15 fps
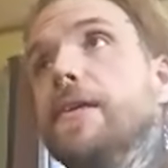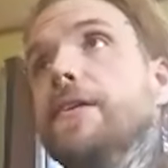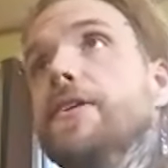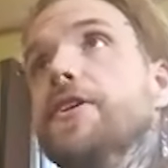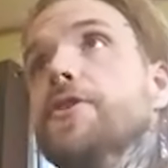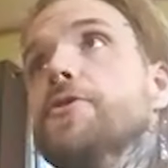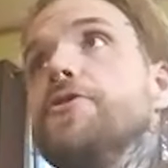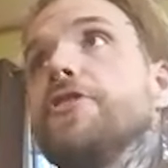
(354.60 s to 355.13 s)

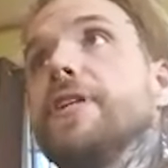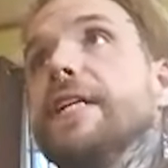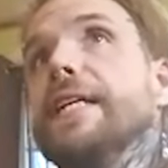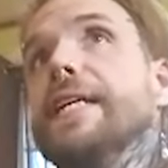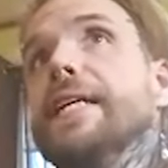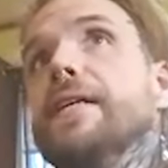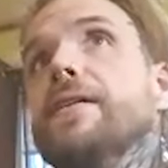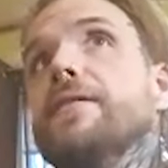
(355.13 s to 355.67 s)

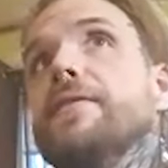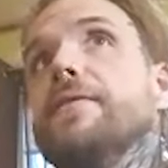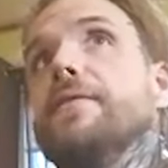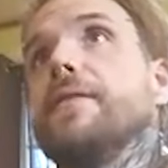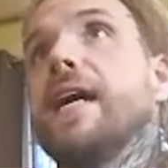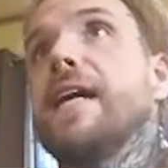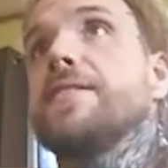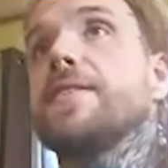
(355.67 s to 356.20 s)
usually
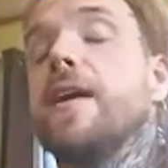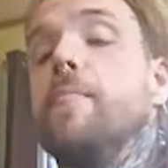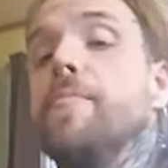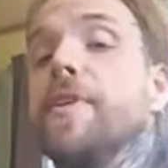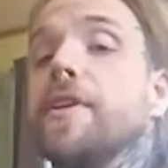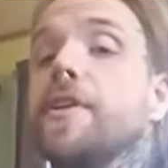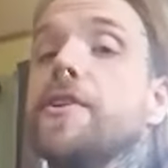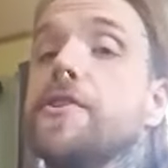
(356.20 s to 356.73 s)
has
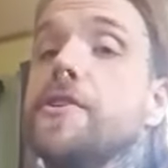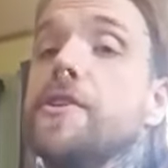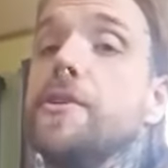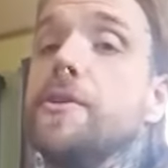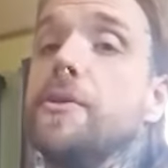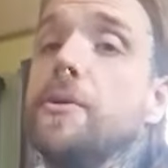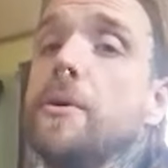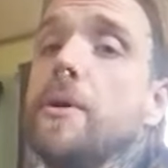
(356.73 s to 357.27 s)
something to
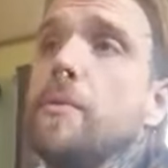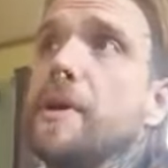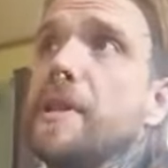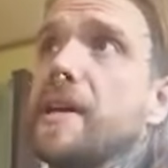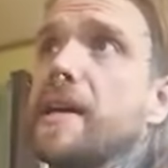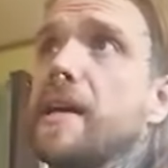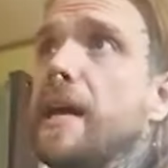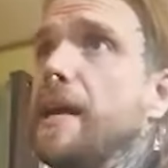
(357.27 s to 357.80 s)
do
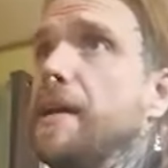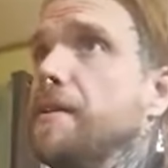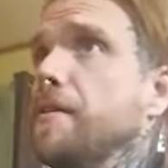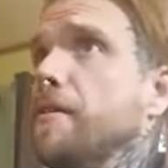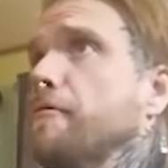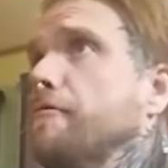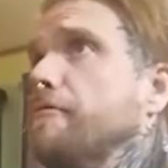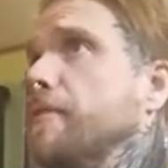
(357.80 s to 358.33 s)
with a kind
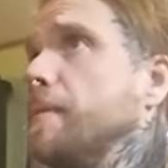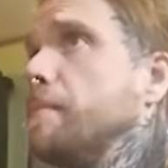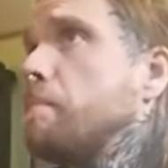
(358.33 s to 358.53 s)
of